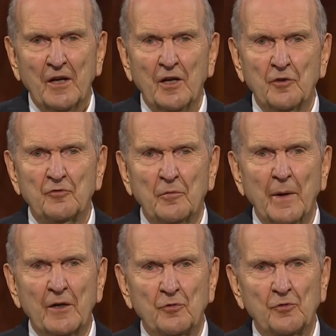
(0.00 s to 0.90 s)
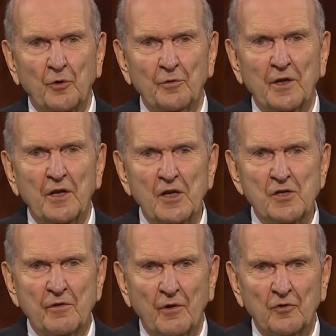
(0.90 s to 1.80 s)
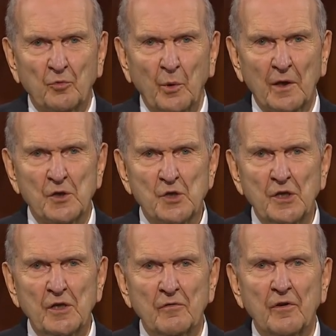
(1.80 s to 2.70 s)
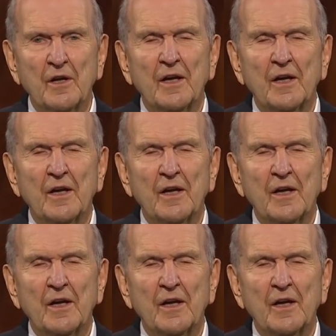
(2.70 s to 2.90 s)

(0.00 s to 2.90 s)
is to make certain that each of us will achieve